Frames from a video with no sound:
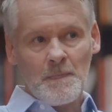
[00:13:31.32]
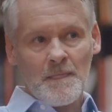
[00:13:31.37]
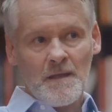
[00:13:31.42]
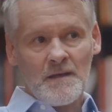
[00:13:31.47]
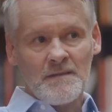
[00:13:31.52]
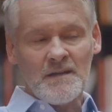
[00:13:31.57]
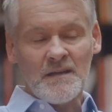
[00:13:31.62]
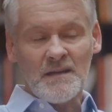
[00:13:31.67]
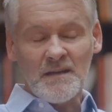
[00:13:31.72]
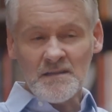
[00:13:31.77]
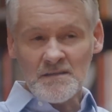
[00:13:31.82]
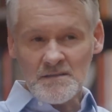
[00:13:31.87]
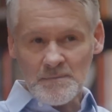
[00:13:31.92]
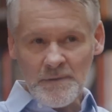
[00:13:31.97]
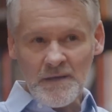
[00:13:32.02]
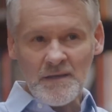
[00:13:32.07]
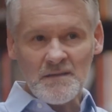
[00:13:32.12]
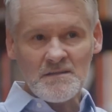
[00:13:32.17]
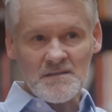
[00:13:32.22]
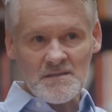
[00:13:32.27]
that
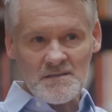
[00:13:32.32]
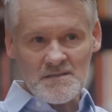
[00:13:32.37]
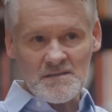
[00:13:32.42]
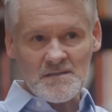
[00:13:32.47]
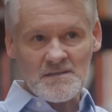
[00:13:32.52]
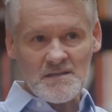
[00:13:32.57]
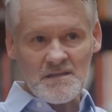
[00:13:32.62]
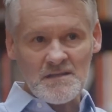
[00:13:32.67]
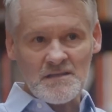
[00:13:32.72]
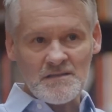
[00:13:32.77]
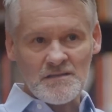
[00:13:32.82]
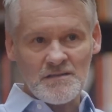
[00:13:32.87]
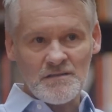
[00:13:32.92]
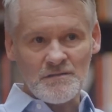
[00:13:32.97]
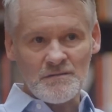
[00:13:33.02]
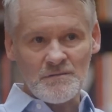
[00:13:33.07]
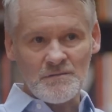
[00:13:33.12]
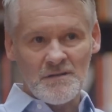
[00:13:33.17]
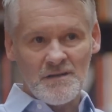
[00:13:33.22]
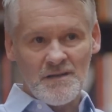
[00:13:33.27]
independence is key
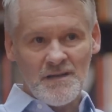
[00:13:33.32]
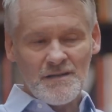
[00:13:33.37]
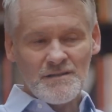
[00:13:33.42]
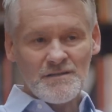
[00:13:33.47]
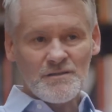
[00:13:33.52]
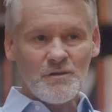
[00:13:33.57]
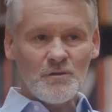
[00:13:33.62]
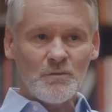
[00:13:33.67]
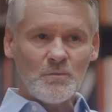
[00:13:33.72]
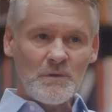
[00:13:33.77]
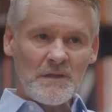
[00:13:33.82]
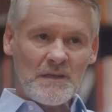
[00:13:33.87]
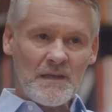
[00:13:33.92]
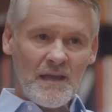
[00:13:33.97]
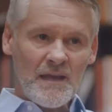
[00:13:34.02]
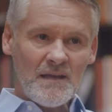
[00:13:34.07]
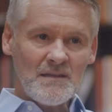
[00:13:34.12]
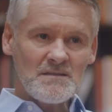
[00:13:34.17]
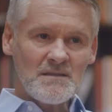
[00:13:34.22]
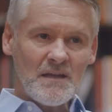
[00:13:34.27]
too. So we
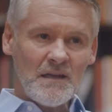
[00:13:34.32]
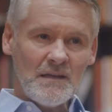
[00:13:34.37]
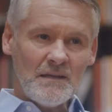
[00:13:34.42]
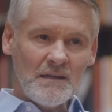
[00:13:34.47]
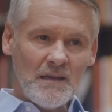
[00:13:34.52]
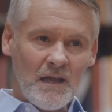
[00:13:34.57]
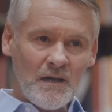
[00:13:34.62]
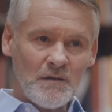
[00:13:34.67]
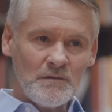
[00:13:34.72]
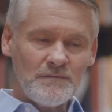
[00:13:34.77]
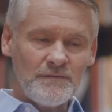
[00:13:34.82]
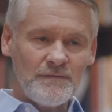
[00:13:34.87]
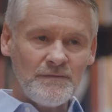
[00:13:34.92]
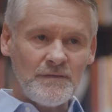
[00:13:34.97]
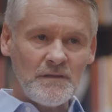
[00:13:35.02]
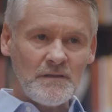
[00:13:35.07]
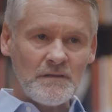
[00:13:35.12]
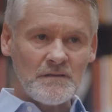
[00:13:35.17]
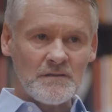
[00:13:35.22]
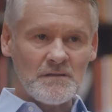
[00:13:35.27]
can't allow
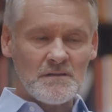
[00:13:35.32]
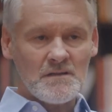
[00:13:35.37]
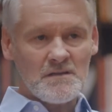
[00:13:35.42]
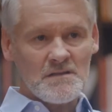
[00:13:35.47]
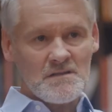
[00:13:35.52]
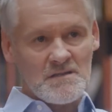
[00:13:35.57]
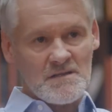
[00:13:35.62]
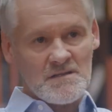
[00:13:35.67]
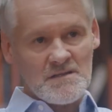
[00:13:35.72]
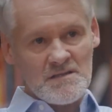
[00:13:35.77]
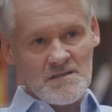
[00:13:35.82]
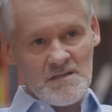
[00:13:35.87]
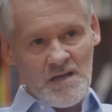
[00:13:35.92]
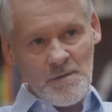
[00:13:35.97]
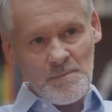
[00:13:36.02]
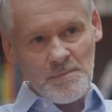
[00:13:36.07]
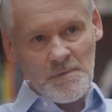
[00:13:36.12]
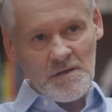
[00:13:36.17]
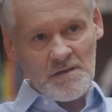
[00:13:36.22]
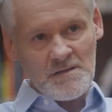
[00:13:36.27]
fear to
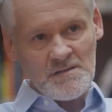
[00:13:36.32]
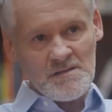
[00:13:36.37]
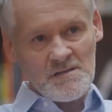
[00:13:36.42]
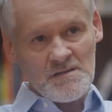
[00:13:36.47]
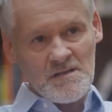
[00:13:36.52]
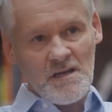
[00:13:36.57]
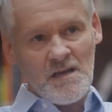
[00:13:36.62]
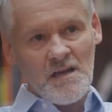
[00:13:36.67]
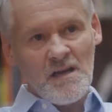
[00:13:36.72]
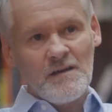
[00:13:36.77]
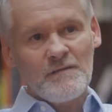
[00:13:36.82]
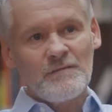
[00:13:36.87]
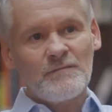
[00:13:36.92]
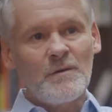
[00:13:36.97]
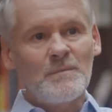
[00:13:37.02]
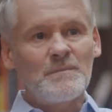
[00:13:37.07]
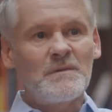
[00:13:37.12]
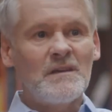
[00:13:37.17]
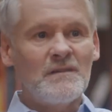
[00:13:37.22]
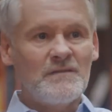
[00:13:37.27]
stop us
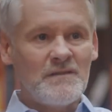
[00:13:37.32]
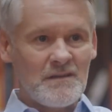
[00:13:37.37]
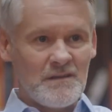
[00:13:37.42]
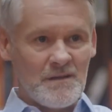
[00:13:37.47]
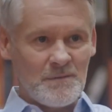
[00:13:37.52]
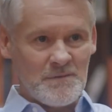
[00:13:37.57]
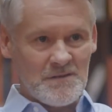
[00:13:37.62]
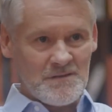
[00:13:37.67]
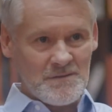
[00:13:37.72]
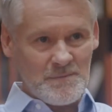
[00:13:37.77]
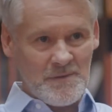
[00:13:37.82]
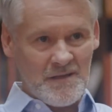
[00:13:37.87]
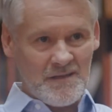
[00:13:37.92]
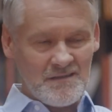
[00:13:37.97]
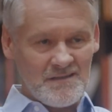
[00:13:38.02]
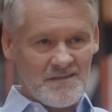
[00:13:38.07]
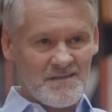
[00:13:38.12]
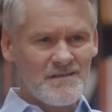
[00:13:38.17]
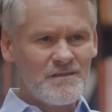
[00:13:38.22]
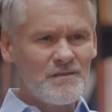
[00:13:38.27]
from giving them
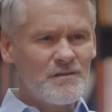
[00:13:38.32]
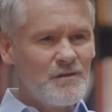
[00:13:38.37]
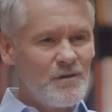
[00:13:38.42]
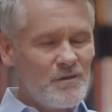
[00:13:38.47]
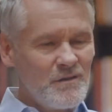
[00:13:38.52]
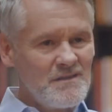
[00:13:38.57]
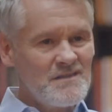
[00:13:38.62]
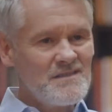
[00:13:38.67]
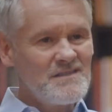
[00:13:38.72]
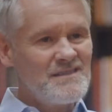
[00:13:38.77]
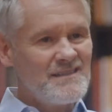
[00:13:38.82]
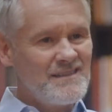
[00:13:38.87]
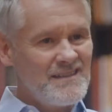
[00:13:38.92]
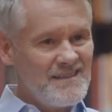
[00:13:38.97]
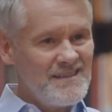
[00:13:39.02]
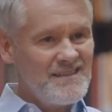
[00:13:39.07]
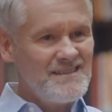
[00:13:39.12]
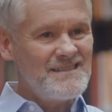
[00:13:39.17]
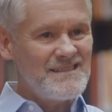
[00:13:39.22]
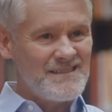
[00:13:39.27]
independence. They're going to
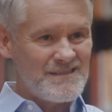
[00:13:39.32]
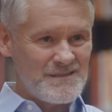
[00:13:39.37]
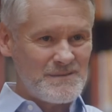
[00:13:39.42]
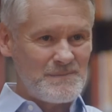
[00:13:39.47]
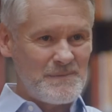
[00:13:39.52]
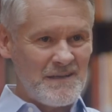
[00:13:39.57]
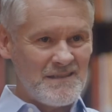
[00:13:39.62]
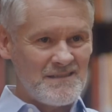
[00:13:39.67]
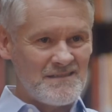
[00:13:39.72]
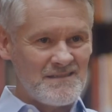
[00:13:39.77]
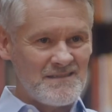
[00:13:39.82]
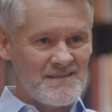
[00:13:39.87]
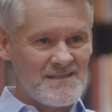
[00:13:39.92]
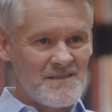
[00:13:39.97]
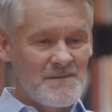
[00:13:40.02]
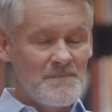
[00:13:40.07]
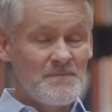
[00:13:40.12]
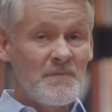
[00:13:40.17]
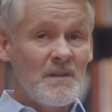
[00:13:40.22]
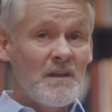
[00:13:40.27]
need independence.
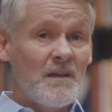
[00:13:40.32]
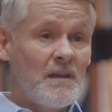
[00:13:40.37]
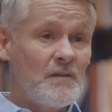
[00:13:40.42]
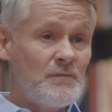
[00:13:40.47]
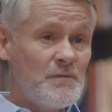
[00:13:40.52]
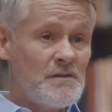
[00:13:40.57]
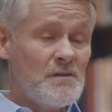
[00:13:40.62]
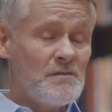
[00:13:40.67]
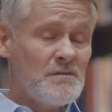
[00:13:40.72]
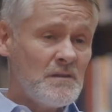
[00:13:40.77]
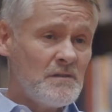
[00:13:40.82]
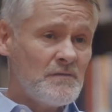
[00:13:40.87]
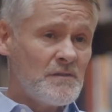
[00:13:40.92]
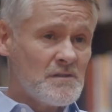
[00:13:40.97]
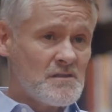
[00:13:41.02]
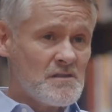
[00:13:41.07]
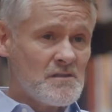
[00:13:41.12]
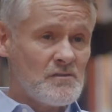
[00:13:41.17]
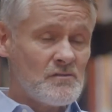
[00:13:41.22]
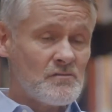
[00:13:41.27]
If we don't give our
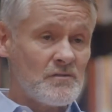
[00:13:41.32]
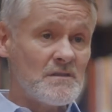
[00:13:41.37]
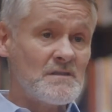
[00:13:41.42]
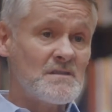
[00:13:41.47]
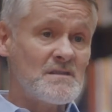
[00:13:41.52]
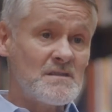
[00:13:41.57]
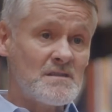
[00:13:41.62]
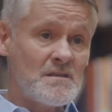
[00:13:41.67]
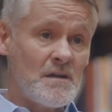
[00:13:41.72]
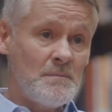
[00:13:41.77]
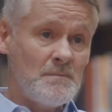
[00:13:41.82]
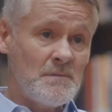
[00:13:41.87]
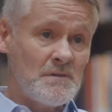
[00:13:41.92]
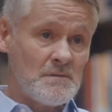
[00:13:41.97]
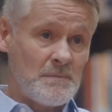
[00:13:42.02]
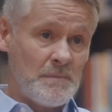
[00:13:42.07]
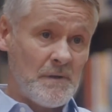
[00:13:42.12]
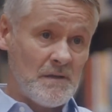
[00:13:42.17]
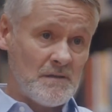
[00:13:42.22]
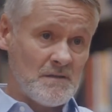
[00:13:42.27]
children some
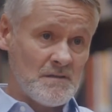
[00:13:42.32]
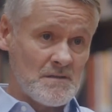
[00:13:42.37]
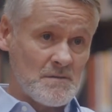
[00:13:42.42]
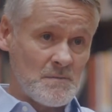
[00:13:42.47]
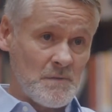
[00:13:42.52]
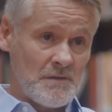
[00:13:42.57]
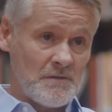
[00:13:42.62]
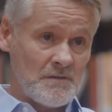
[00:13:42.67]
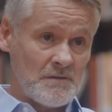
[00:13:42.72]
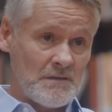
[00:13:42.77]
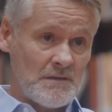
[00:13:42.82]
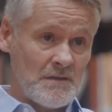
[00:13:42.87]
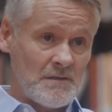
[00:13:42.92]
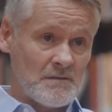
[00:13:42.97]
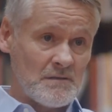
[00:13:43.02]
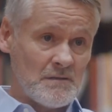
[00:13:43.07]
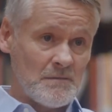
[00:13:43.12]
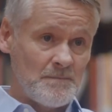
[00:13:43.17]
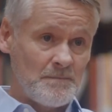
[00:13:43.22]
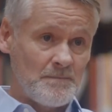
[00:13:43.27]
independence when they're
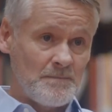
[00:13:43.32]
little,